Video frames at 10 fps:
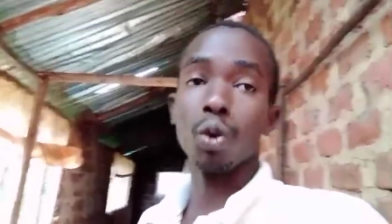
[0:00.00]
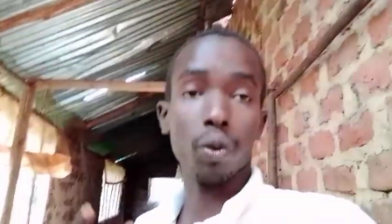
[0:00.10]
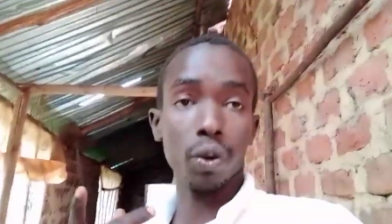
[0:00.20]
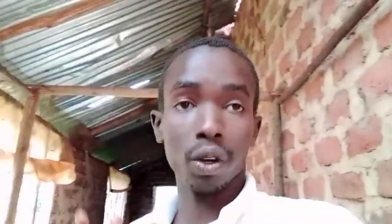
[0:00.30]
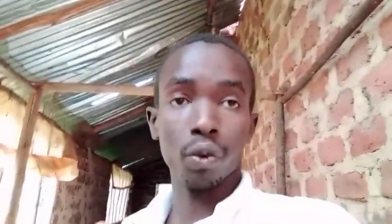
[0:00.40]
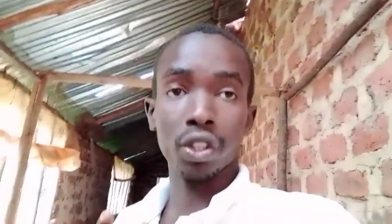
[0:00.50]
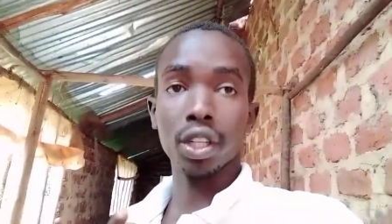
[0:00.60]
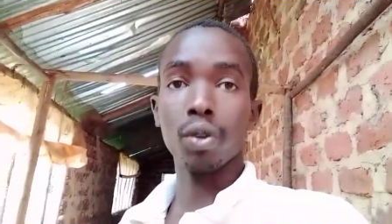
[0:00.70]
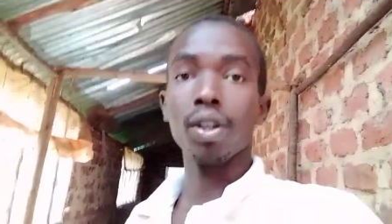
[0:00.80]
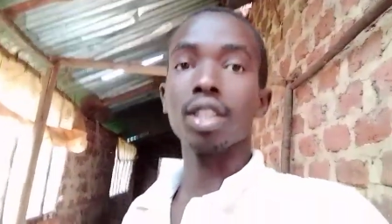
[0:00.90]
So we
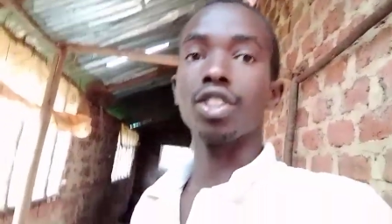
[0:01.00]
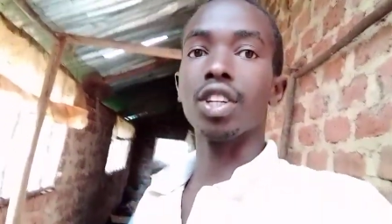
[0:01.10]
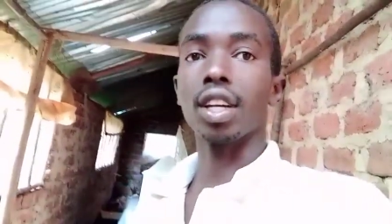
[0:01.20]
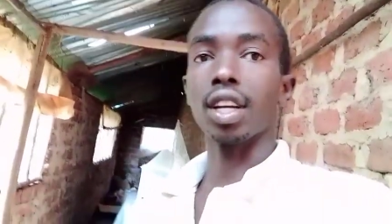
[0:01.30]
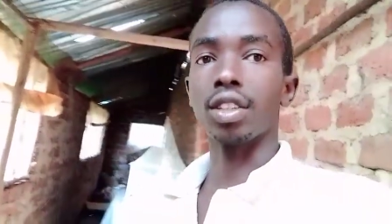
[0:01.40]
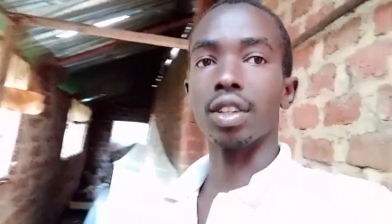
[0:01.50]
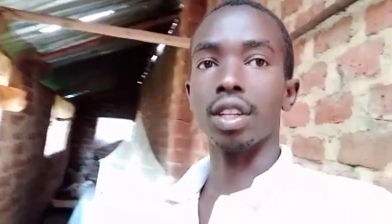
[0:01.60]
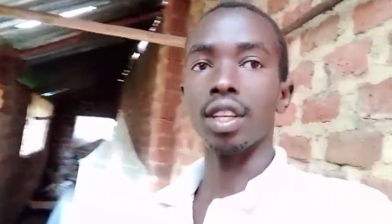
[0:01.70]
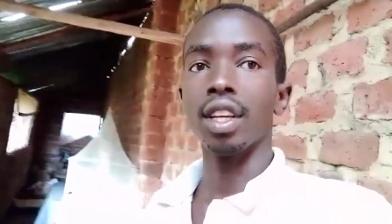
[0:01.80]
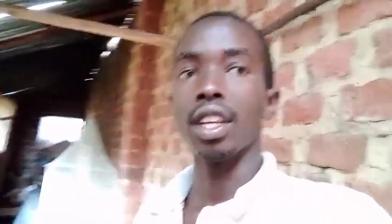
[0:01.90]
shall go and check,
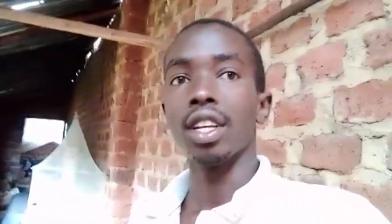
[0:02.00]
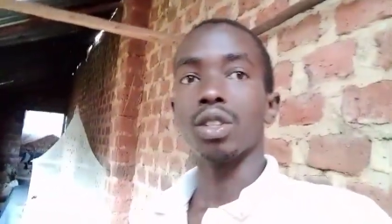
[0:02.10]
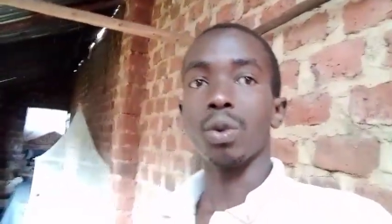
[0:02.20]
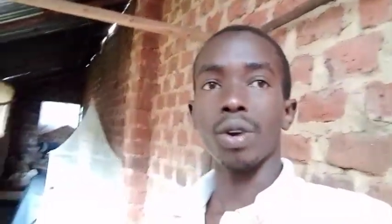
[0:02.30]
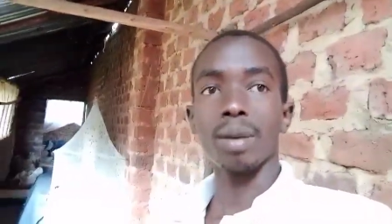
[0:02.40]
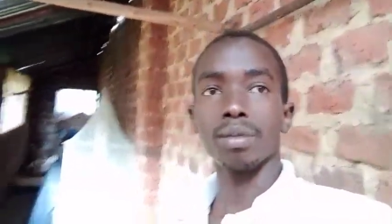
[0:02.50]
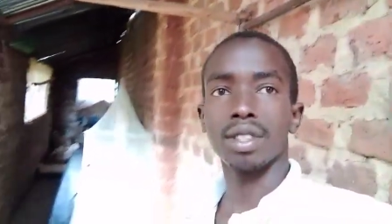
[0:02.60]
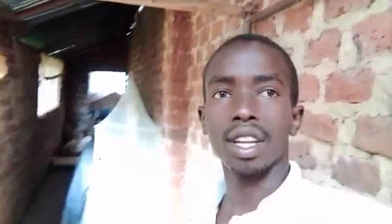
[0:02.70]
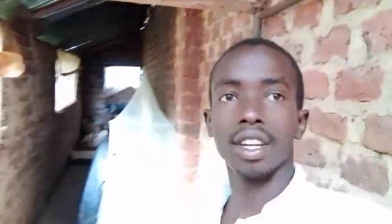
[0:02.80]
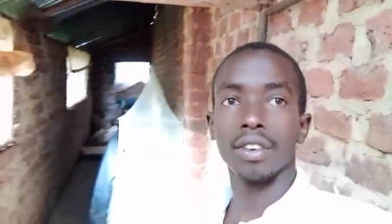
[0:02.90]
actually. So where I'm
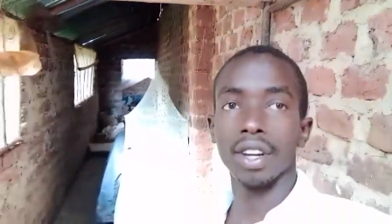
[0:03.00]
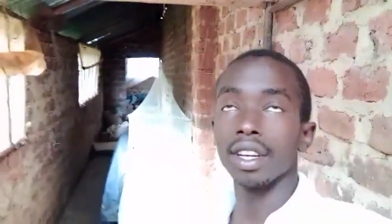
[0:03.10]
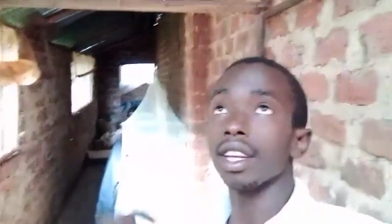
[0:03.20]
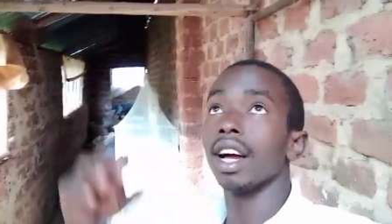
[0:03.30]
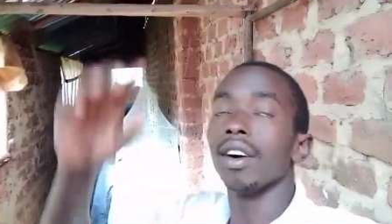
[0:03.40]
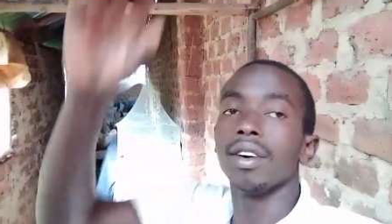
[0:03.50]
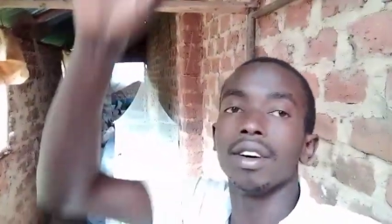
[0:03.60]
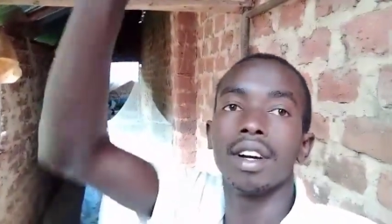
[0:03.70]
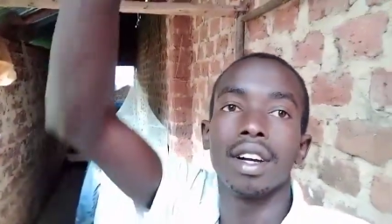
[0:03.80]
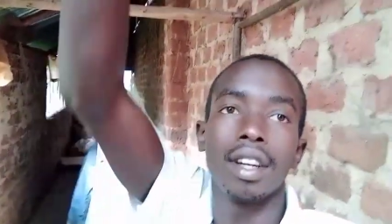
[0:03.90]
standing right
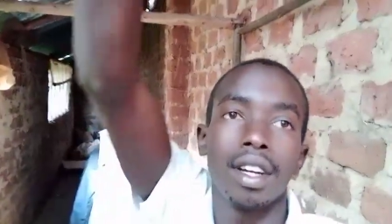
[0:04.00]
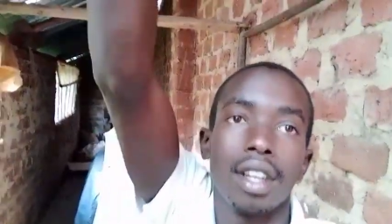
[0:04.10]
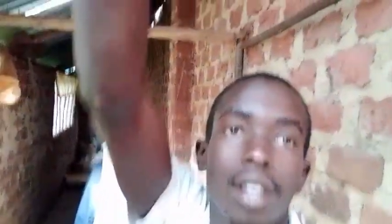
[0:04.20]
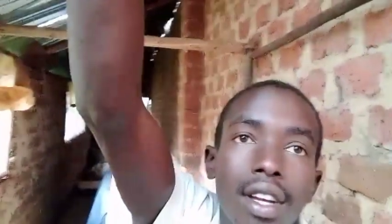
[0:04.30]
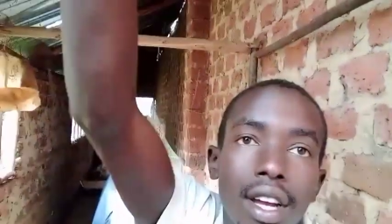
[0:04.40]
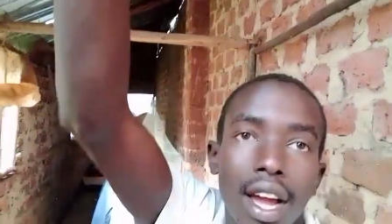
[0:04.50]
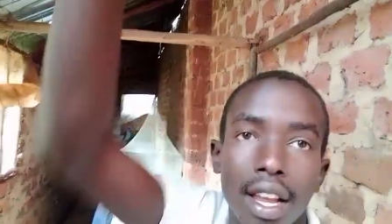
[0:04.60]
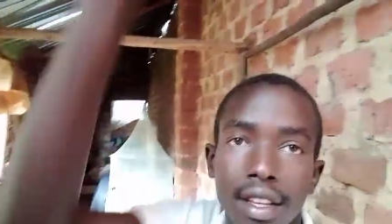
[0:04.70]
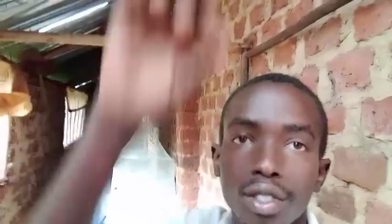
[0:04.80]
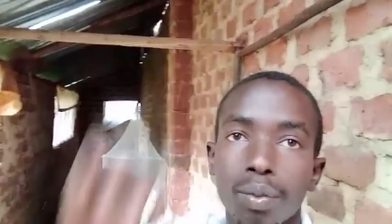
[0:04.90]
now,
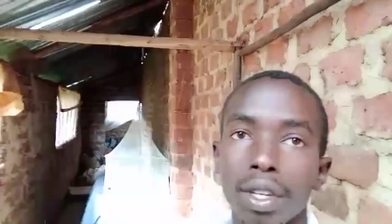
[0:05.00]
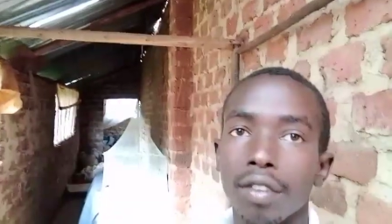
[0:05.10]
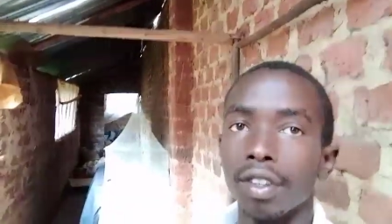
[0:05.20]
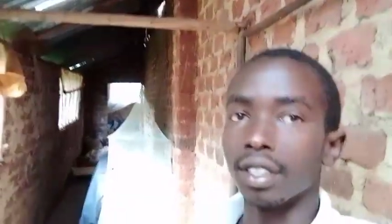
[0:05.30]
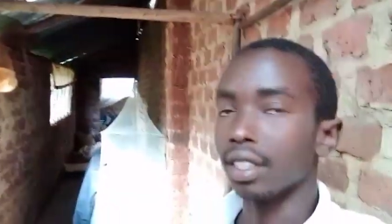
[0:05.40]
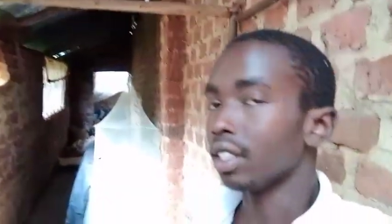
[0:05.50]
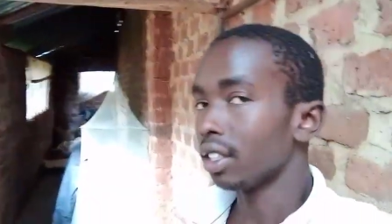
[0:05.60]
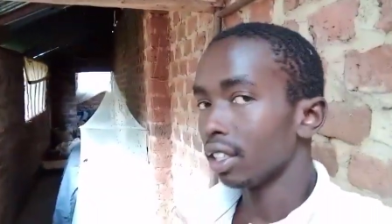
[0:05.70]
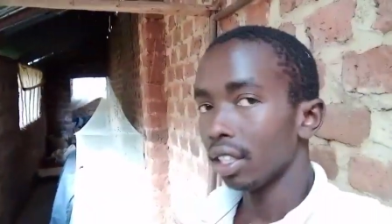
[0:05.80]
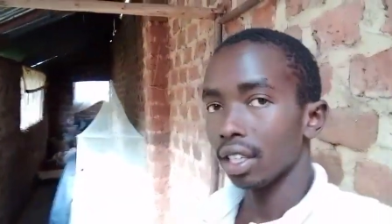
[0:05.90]
I just made the
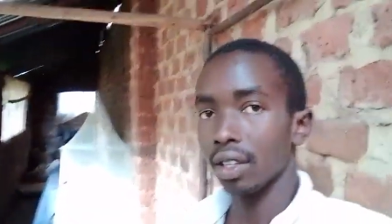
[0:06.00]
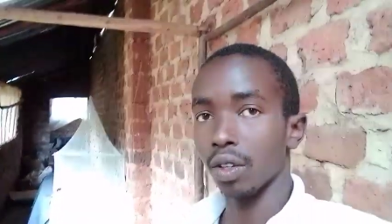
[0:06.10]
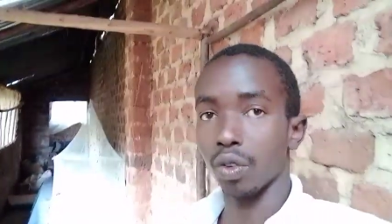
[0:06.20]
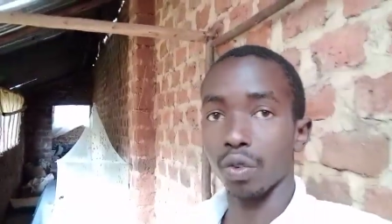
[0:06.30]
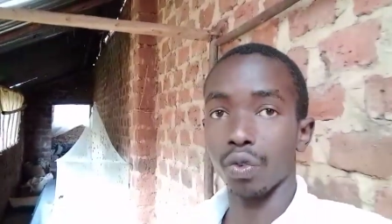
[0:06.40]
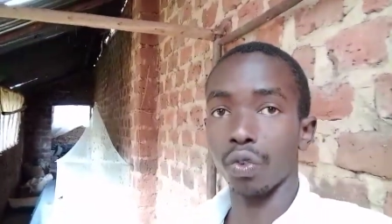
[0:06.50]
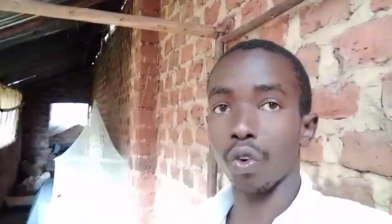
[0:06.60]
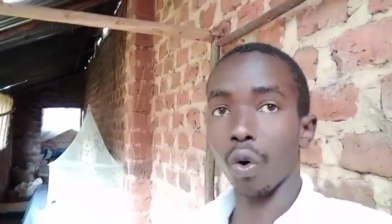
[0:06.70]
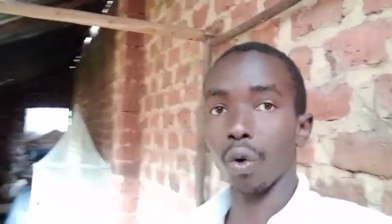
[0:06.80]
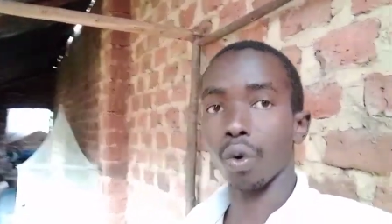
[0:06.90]
facility
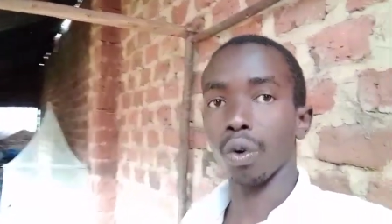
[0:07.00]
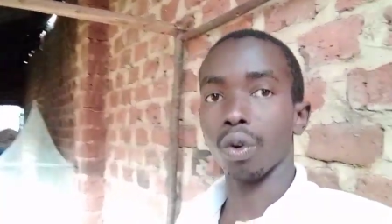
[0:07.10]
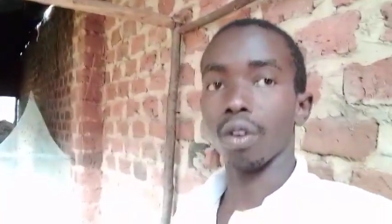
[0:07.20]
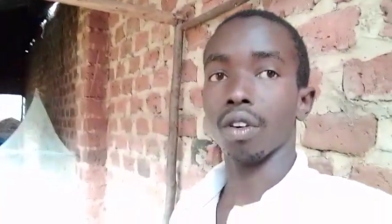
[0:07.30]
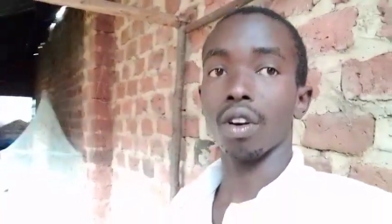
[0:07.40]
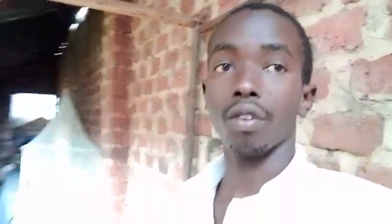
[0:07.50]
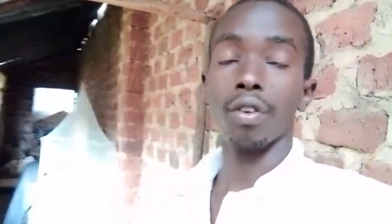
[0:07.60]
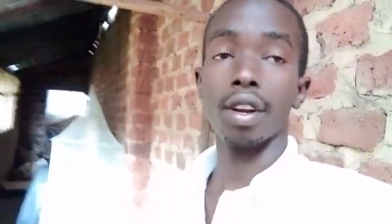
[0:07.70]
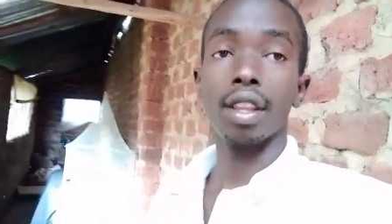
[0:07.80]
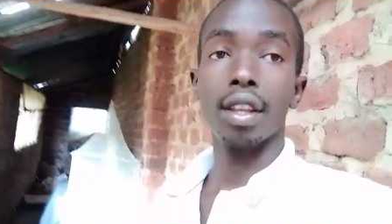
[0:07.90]
for
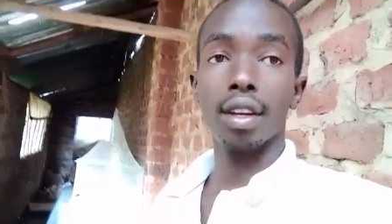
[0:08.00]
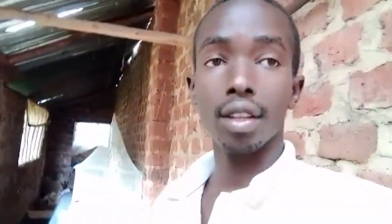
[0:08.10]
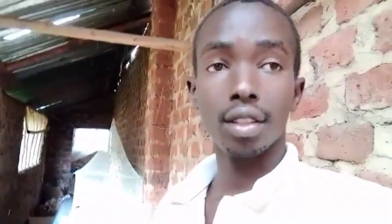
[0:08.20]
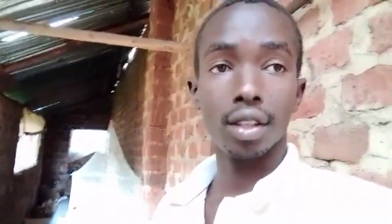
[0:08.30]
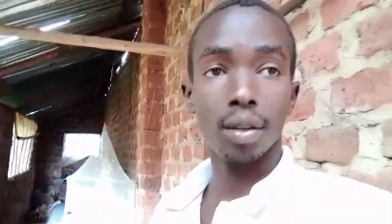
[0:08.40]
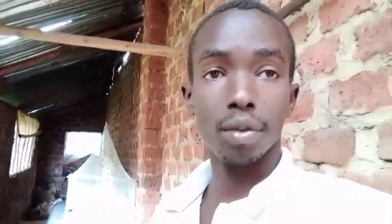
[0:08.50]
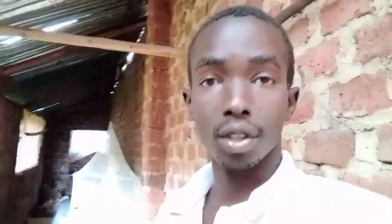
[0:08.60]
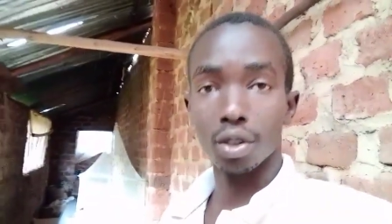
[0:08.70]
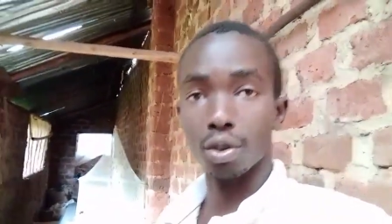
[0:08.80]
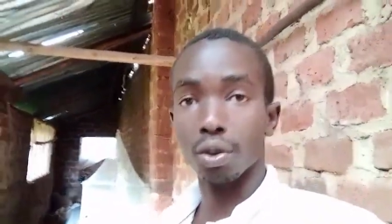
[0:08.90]
another net. Let
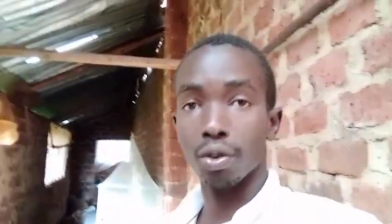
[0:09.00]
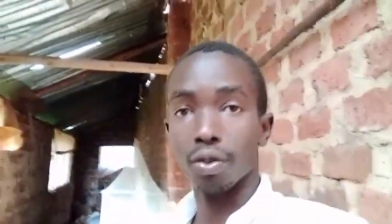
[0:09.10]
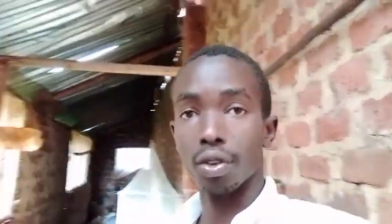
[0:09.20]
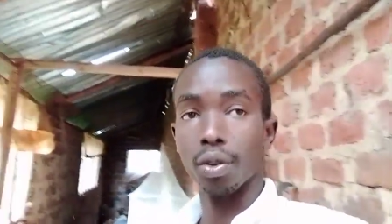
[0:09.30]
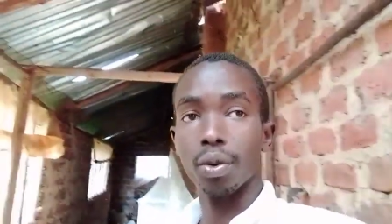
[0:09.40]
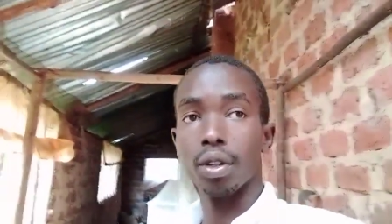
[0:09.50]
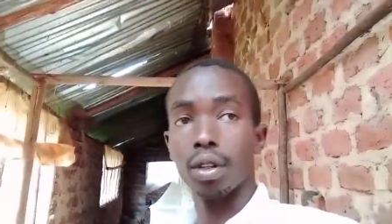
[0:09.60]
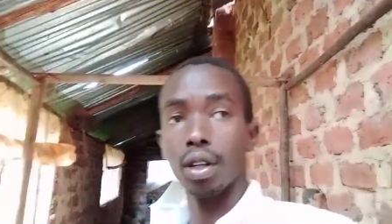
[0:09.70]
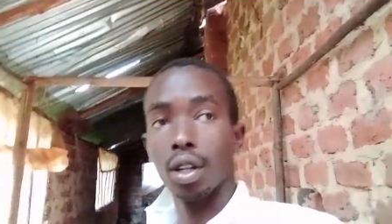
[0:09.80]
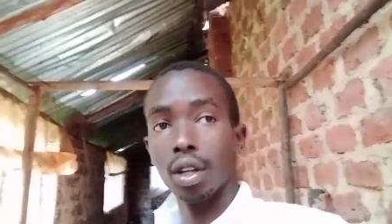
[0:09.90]
me just show you very well.